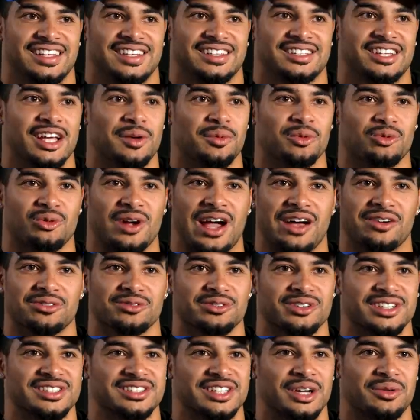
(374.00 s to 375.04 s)
a couple
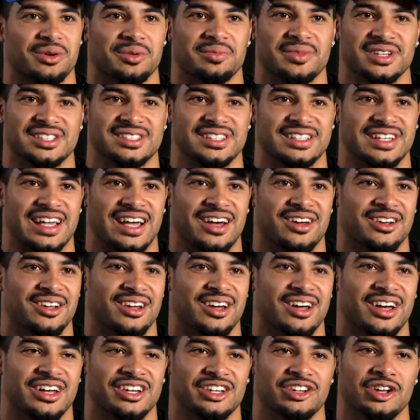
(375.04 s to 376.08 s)
rivalries that we're missing out
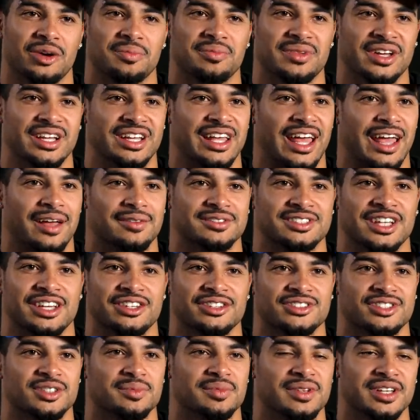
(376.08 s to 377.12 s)
on. You know, big games that
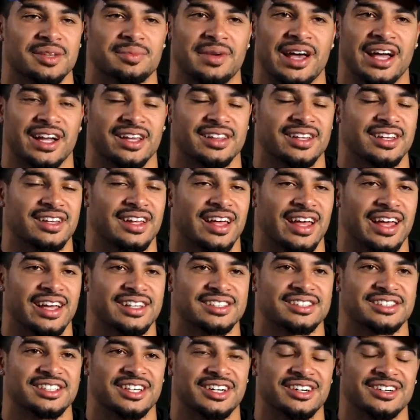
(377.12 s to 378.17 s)
used to be back in the day.
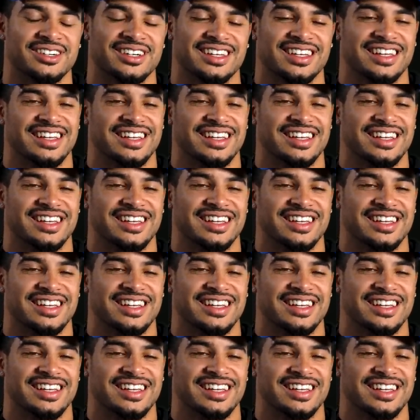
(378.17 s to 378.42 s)
So